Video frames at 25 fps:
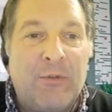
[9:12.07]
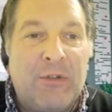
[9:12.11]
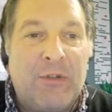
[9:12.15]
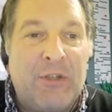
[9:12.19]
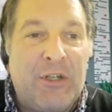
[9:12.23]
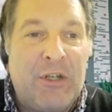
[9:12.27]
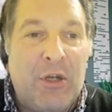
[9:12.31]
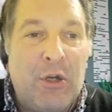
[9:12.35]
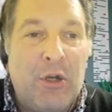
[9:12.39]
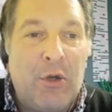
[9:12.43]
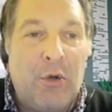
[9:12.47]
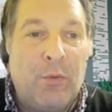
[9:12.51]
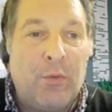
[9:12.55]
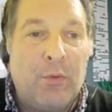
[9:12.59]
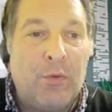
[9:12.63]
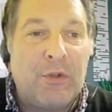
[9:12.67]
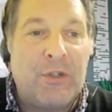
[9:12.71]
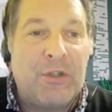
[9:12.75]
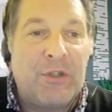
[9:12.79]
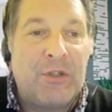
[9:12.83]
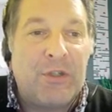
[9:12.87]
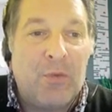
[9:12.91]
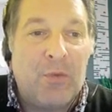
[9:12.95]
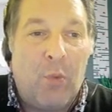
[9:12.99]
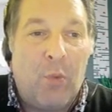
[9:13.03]
tuned
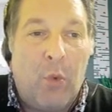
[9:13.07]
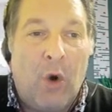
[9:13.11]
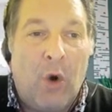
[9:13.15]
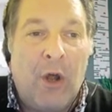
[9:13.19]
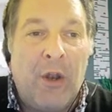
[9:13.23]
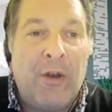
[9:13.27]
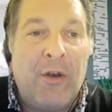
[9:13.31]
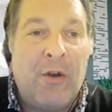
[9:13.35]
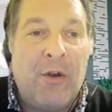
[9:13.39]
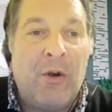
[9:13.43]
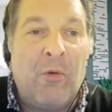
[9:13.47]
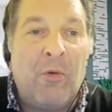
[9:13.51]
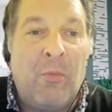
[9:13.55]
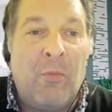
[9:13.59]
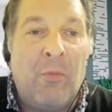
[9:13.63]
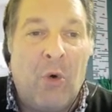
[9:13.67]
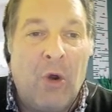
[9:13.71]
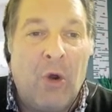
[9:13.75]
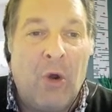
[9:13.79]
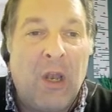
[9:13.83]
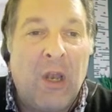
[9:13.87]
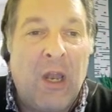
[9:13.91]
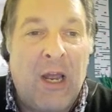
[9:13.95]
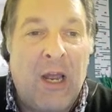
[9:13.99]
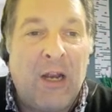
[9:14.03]
to one or
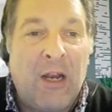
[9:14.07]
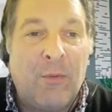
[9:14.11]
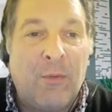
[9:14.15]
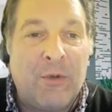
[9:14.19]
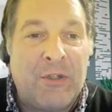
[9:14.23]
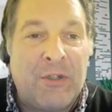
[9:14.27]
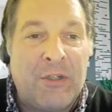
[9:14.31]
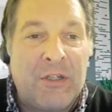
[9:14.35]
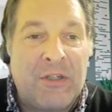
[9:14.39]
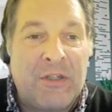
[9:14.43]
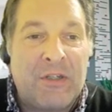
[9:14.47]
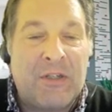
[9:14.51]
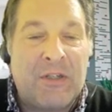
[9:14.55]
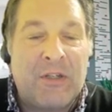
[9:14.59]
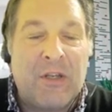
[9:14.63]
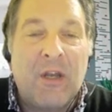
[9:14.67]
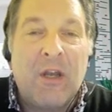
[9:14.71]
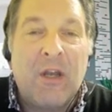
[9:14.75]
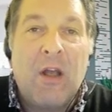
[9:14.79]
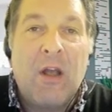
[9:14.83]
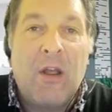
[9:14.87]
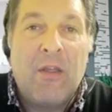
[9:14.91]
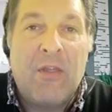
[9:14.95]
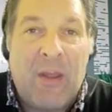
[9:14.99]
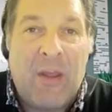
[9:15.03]
more languages,
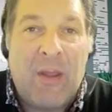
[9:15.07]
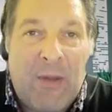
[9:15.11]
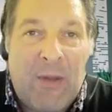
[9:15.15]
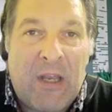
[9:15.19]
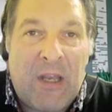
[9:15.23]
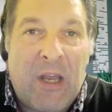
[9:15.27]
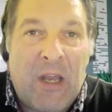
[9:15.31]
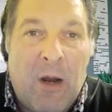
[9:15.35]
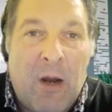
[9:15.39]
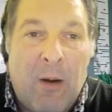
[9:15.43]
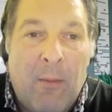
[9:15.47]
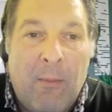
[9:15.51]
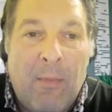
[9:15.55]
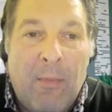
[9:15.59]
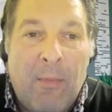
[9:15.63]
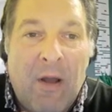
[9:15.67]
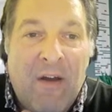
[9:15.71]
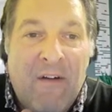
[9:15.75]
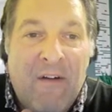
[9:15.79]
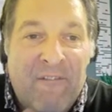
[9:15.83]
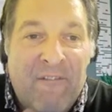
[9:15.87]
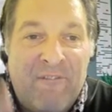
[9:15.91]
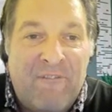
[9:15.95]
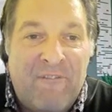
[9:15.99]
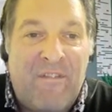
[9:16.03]
they become
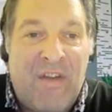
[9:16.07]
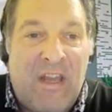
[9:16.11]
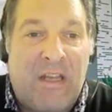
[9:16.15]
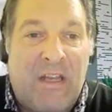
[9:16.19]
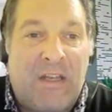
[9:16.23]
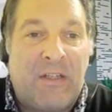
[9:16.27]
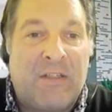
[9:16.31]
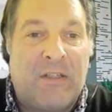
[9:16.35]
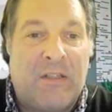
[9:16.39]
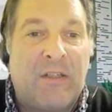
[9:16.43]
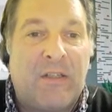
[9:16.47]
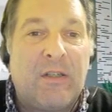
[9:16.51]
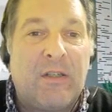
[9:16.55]
fixed.